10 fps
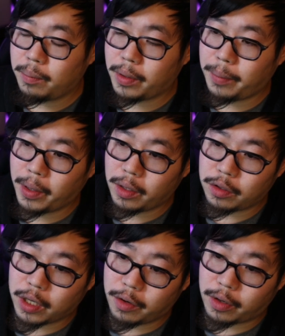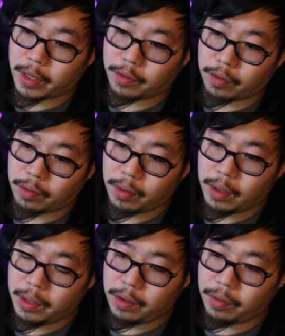But they bring out the Charizard next turn.
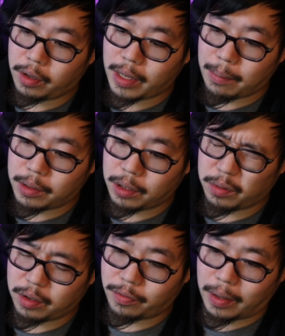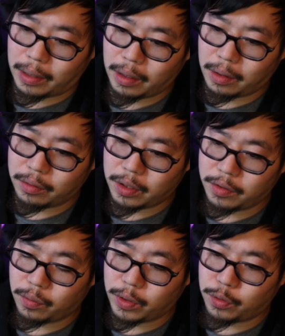Deal 30 damage here, which is fine. I'll
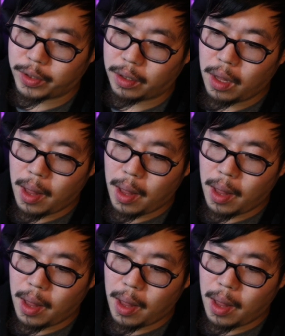just retreat.